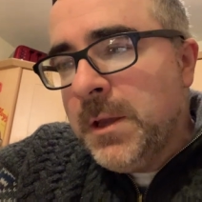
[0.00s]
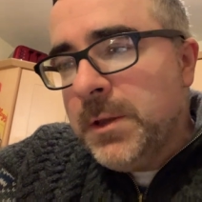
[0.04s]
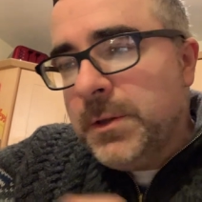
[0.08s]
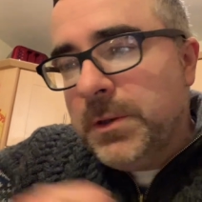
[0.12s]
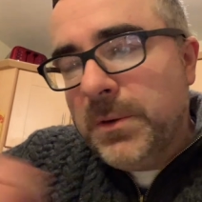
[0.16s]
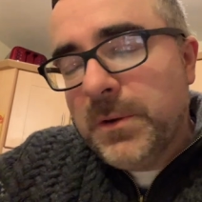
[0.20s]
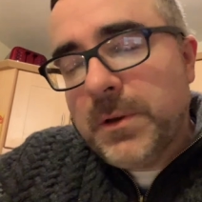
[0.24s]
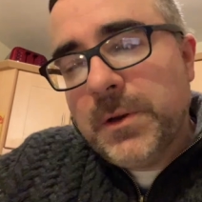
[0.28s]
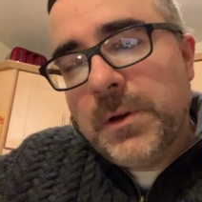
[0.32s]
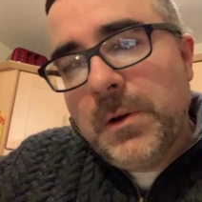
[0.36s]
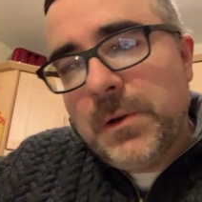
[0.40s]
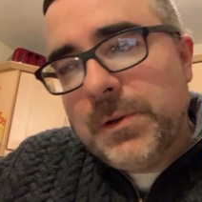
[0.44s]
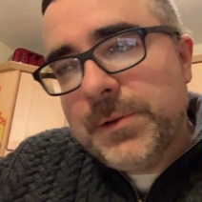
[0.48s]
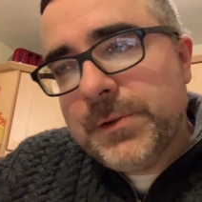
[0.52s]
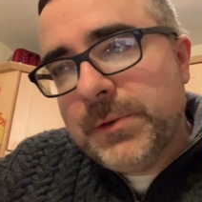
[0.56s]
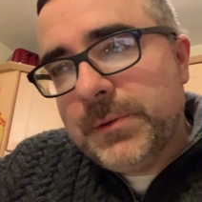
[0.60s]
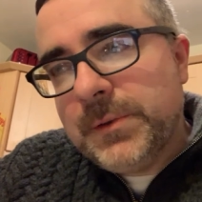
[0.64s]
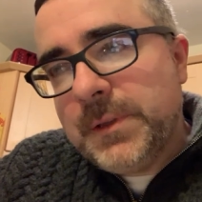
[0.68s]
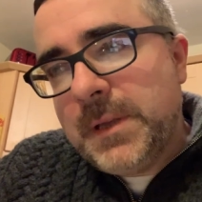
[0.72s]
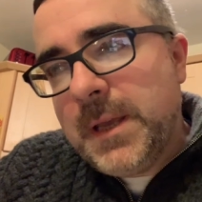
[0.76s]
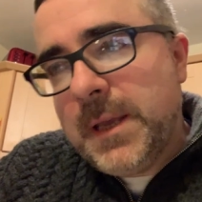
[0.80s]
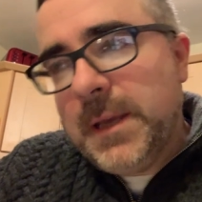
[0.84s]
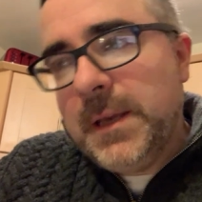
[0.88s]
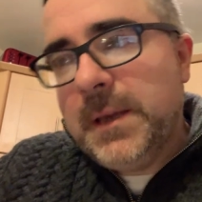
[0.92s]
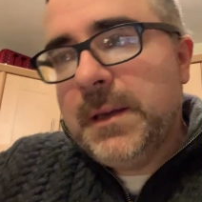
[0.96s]
you can also
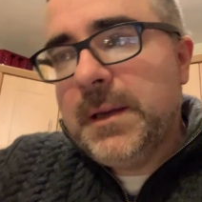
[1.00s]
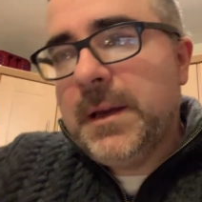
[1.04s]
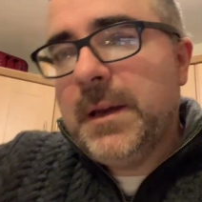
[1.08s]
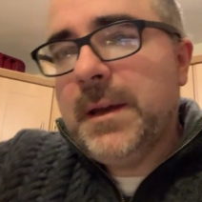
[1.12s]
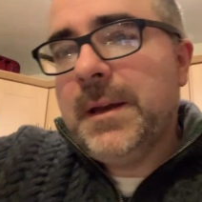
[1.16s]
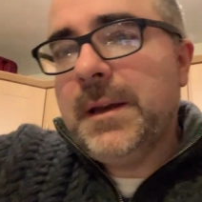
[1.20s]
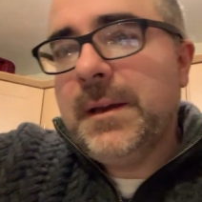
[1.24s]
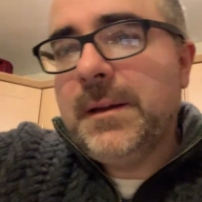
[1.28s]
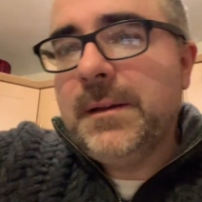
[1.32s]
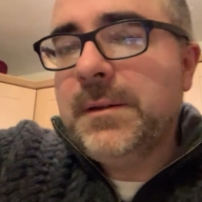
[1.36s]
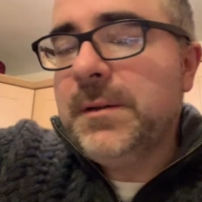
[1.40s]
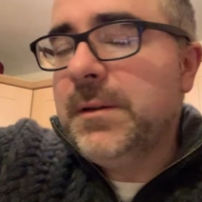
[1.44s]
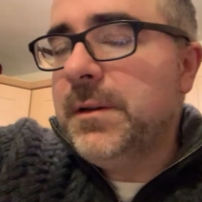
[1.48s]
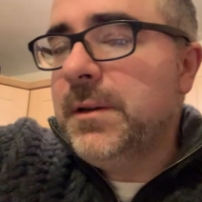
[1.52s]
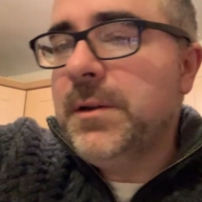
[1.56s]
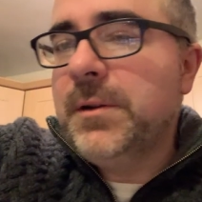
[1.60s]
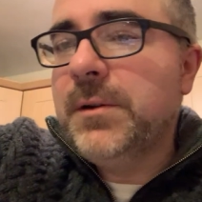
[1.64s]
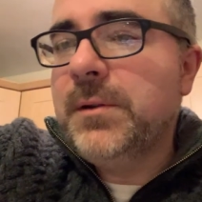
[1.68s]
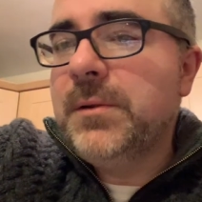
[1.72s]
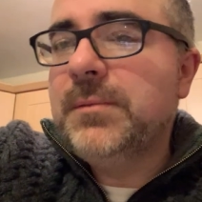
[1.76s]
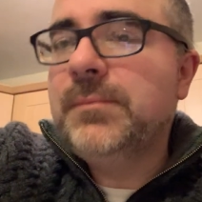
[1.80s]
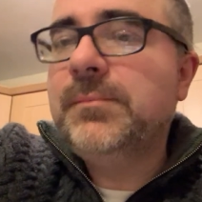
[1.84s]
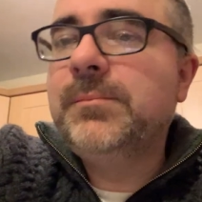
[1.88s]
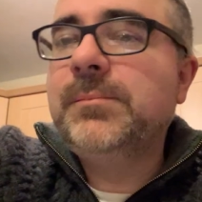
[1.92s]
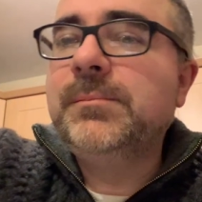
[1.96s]
take, you
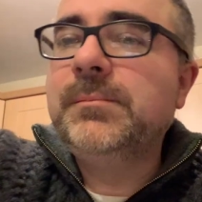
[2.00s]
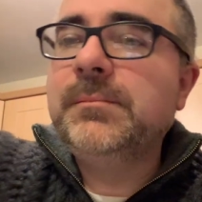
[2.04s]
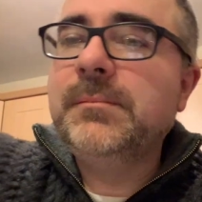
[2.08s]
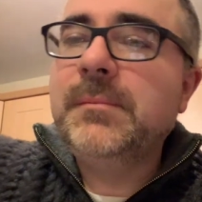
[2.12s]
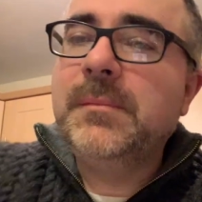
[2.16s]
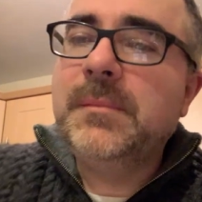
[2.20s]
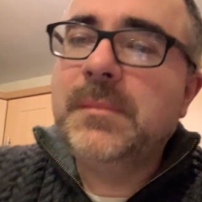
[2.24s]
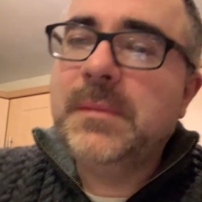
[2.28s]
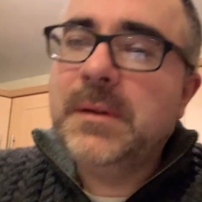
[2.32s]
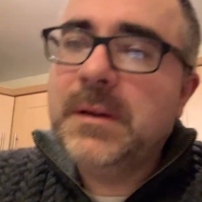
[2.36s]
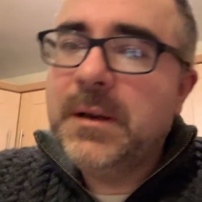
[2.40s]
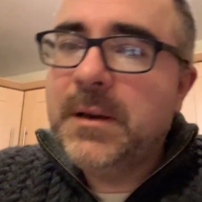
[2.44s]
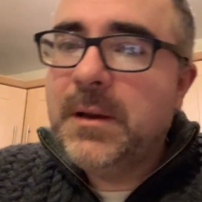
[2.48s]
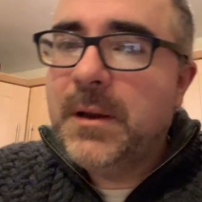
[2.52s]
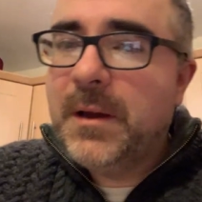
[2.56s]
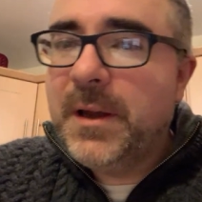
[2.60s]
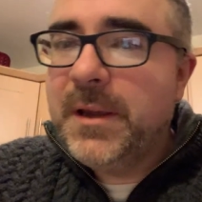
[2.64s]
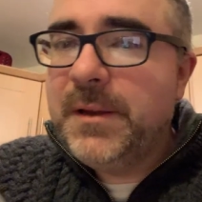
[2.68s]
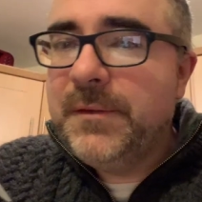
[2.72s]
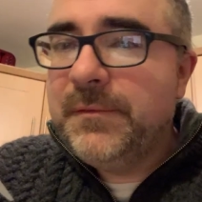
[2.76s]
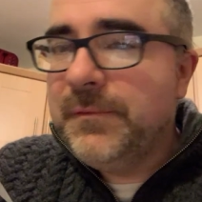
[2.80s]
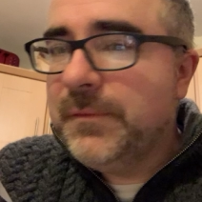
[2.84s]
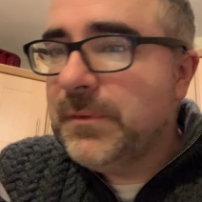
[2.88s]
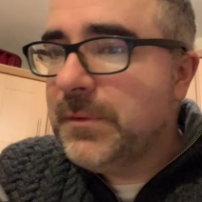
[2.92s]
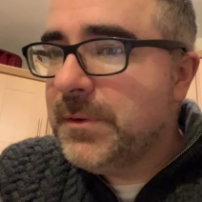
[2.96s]
know, a
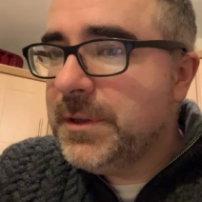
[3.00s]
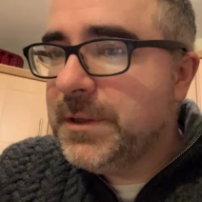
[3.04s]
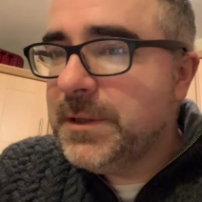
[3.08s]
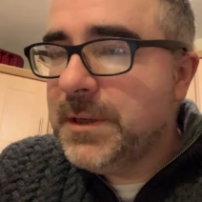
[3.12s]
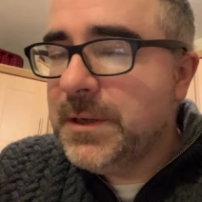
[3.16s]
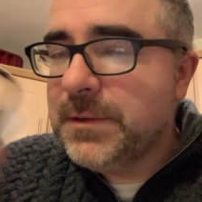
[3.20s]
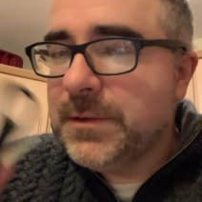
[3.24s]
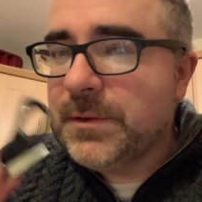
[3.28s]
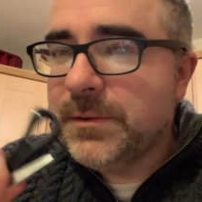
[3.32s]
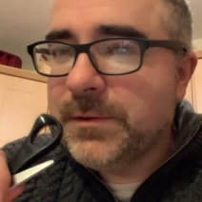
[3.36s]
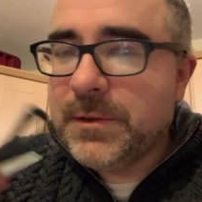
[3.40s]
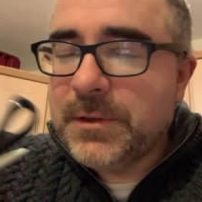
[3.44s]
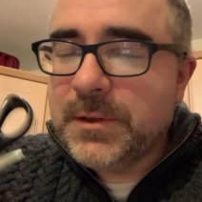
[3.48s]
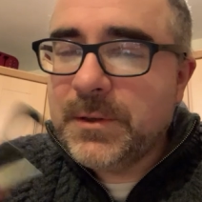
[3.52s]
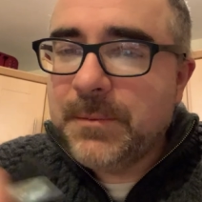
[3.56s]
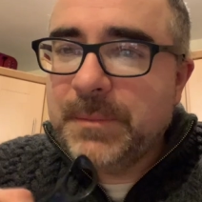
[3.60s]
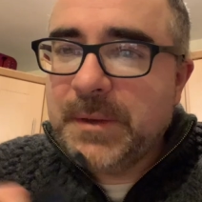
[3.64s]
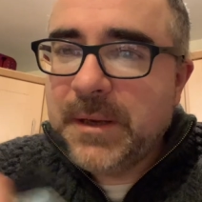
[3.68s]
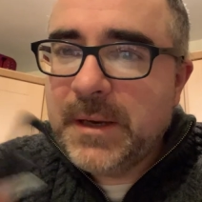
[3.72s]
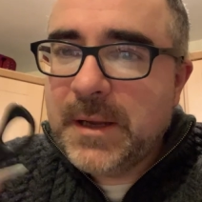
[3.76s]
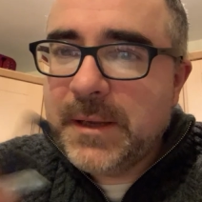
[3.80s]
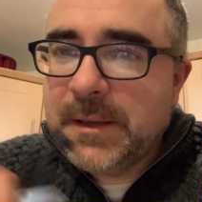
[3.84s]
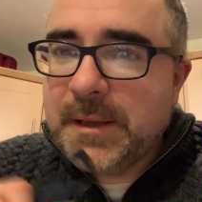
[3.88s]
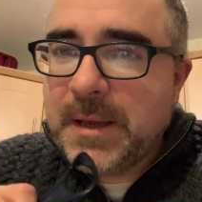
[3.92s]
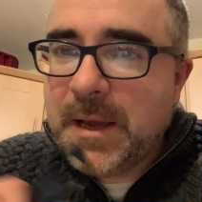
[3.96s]
knife or a scissors or
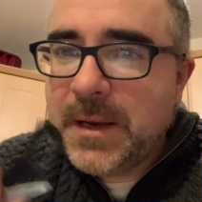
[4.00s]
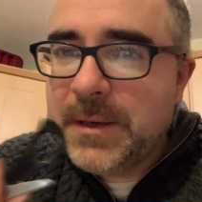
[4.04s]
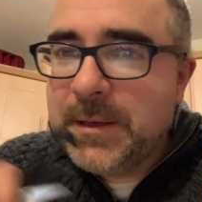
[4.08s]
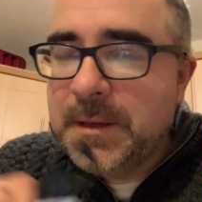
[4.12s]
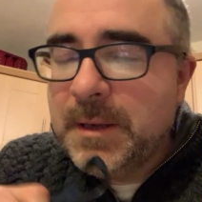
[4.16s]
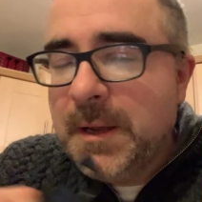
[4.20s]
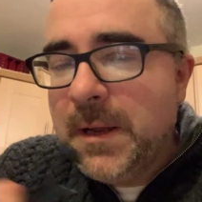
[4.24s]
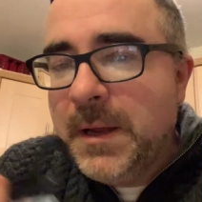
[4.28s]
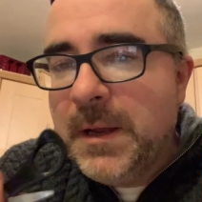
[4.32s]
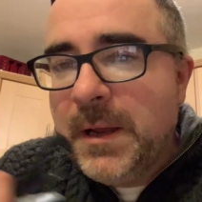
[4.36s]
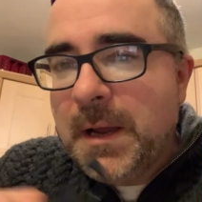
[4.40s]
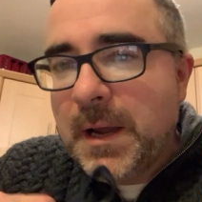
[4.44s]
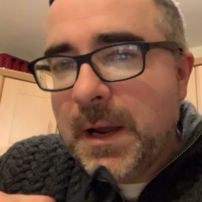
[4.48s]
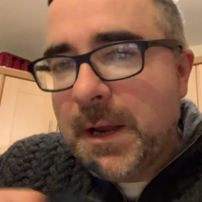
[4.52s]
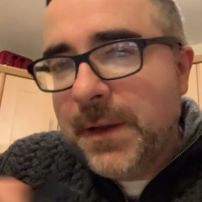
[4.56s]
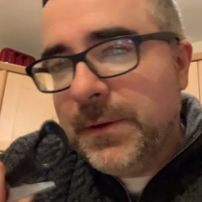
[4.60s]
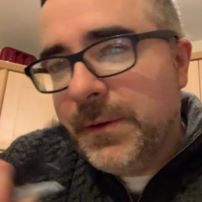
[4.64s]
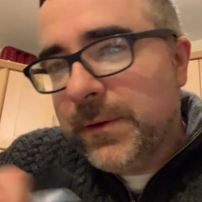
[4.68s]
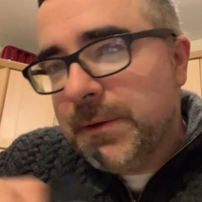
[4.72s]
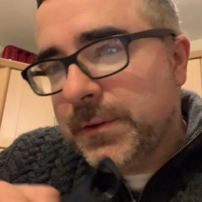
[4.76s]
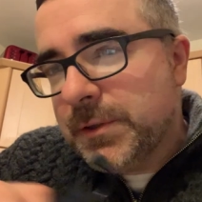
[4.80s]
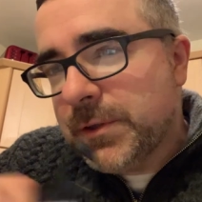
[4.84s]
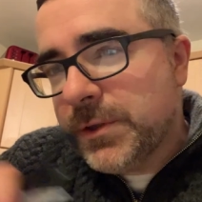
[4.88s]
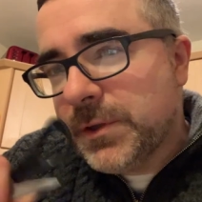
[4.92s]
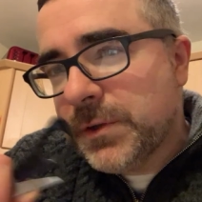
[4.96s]
something like that, and you
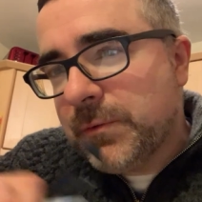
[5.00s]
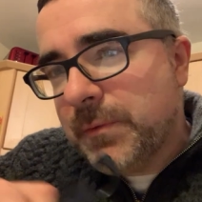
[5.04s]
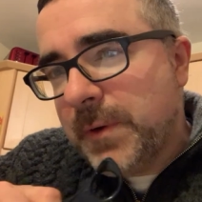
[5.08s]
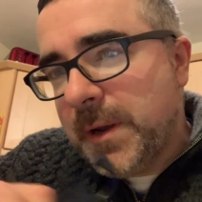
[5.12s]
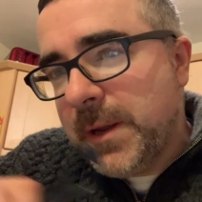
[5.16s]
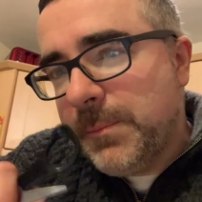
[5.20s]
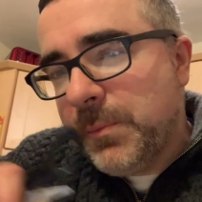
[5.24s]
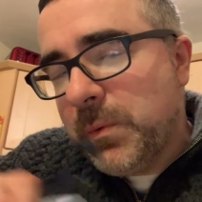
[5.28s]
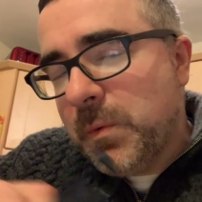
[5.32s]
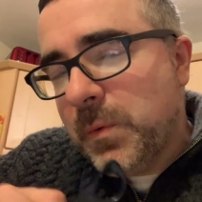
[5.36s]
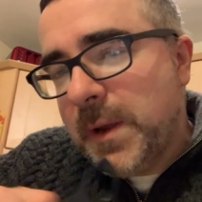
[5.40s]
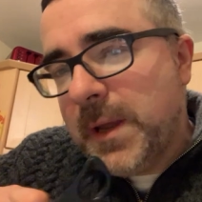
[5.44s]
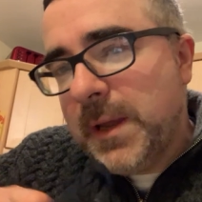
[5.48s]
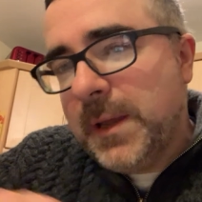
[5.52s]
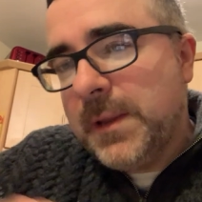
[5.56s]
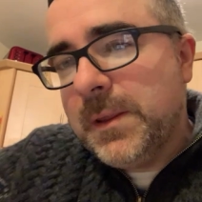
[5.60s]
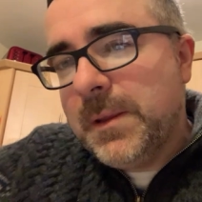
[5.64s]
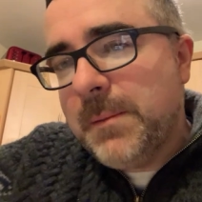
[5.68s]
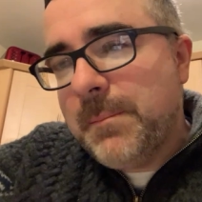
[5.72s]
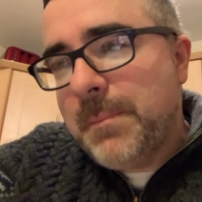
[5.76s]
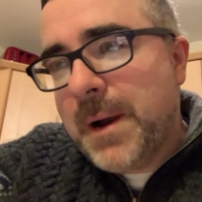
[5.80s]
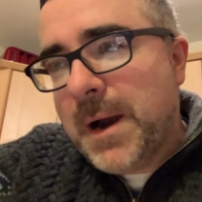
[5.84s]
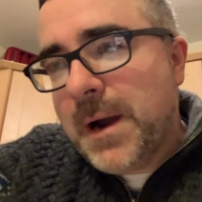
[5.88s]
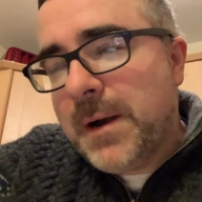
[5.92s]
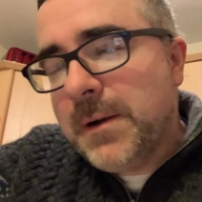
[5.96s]
can scrape away in the
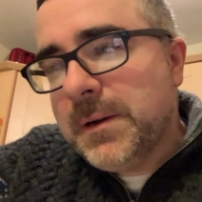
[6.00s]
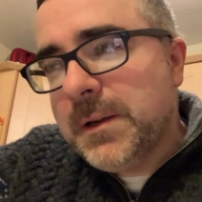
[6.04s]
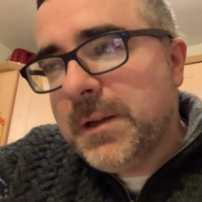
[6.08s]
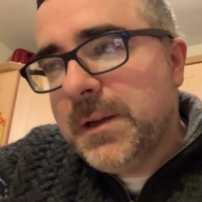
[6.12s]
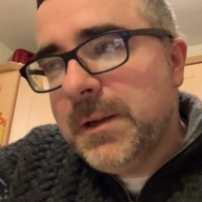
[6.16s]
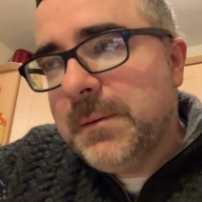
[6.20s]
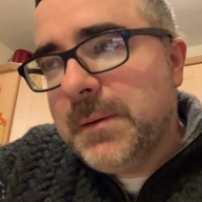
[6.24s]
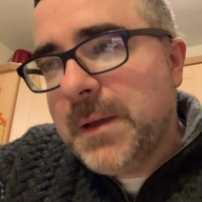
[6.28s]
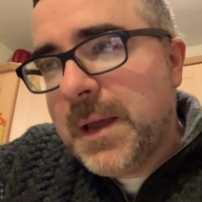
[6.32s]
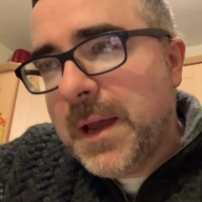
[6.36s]
bark.